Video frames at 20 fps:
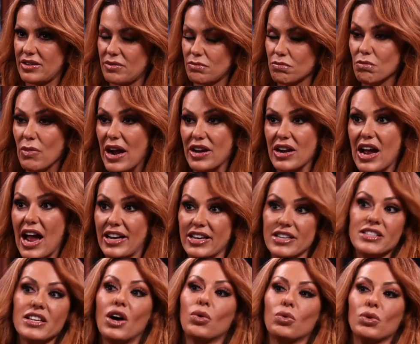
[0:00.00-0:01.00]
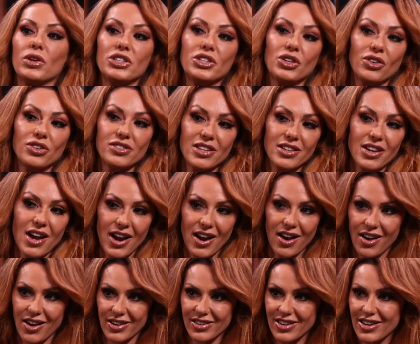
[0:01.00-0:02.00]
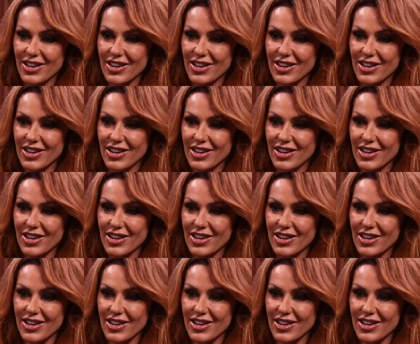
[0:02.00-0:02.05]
I can tell really turns the guy on.